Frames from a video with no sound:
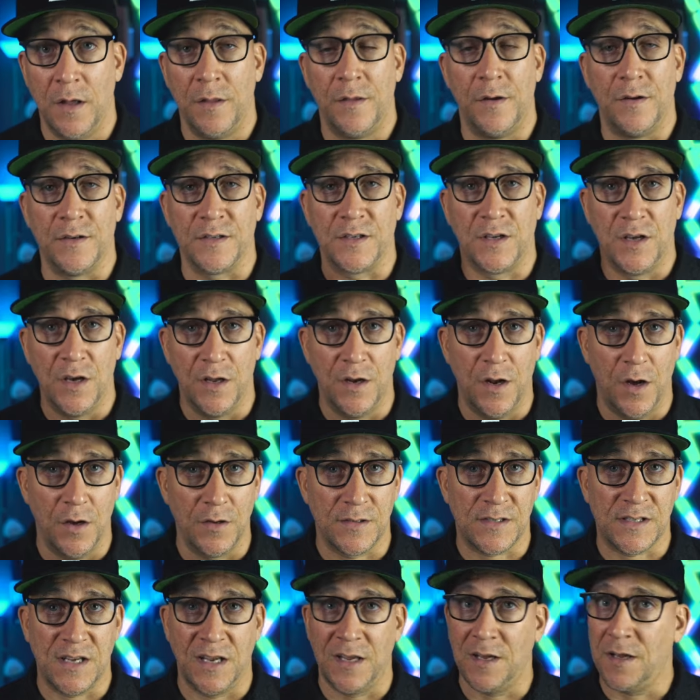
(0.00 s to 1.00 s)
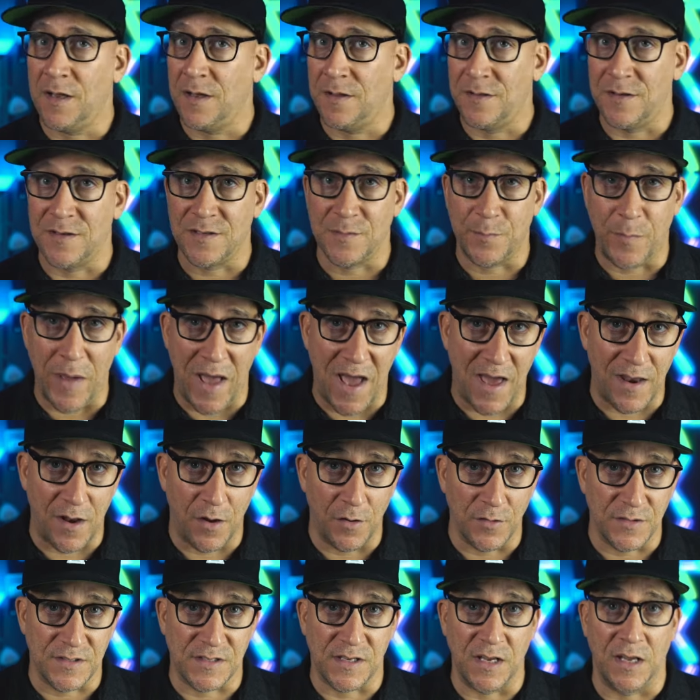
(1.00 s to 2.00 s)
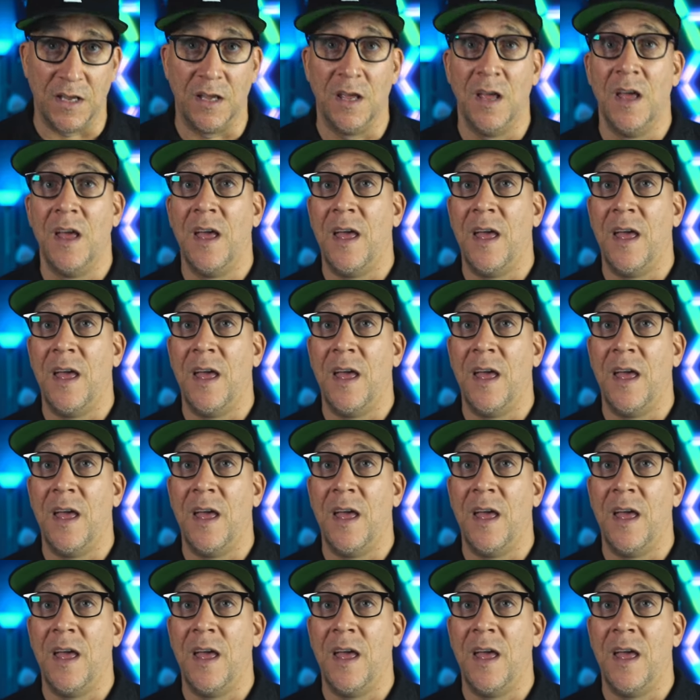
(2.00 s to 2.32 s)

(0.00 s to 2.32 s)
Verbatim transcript: There's good hosting, there's bad hosting.